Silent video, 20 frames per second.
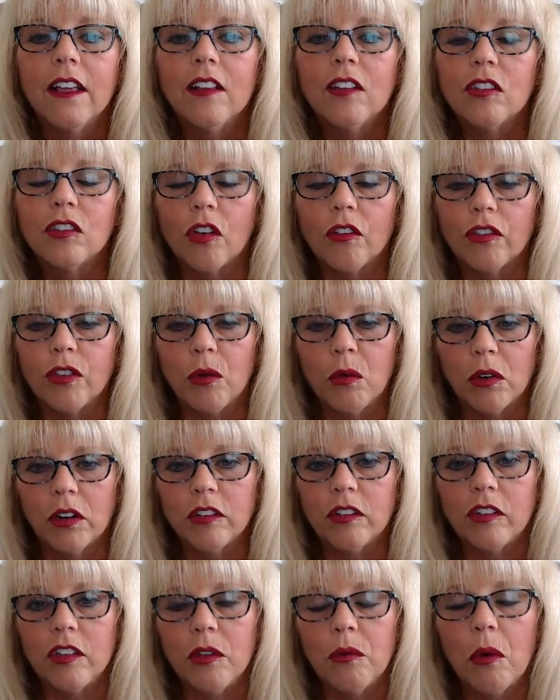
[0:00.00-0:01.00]
So if you want
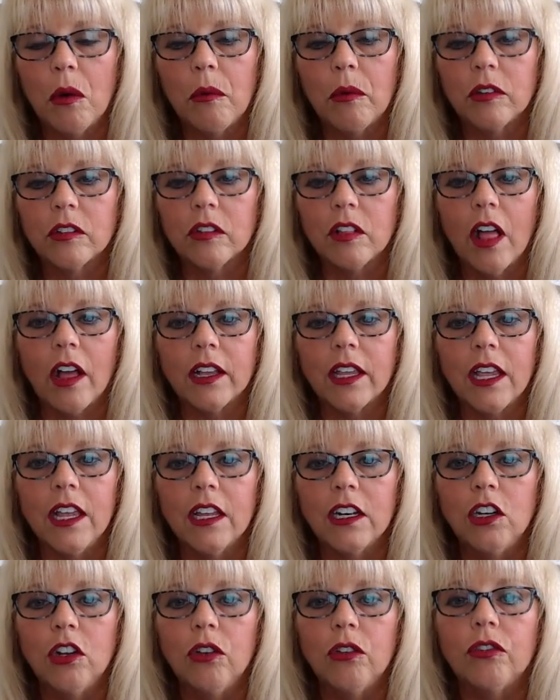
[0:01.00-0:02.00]
to see what was lucky
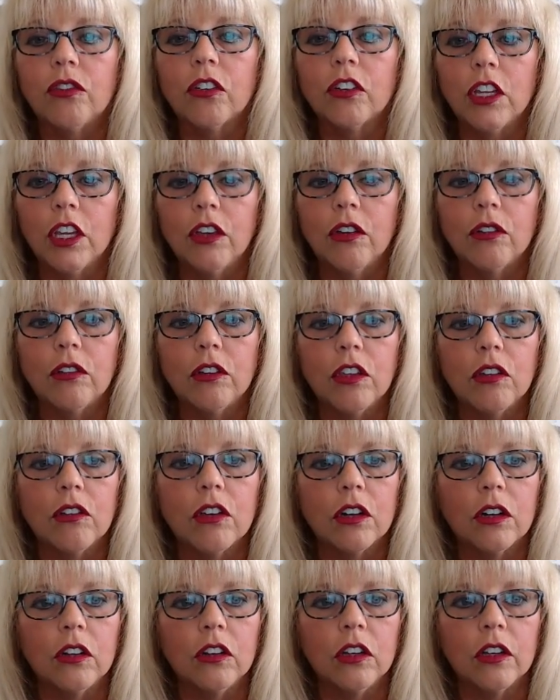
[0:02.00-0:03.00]
and new for you, you
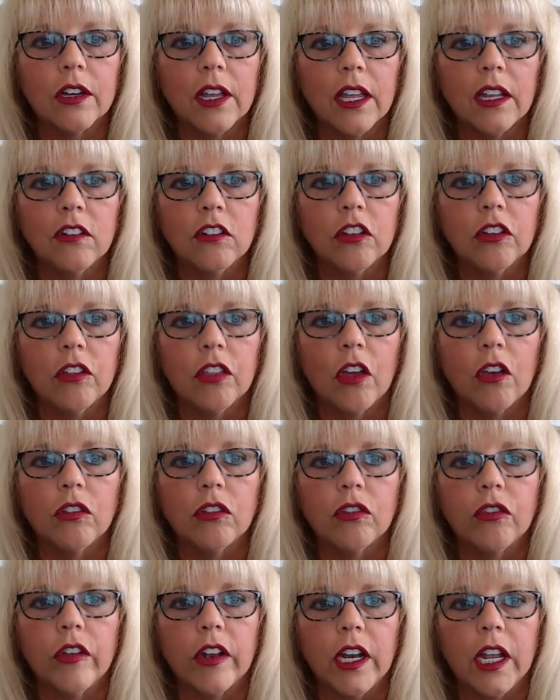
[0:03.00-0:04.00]
could look into
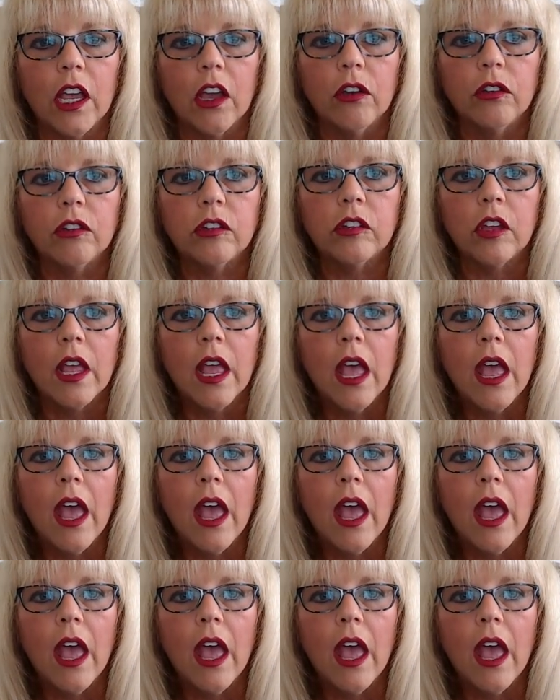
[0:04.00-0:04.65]
those videos.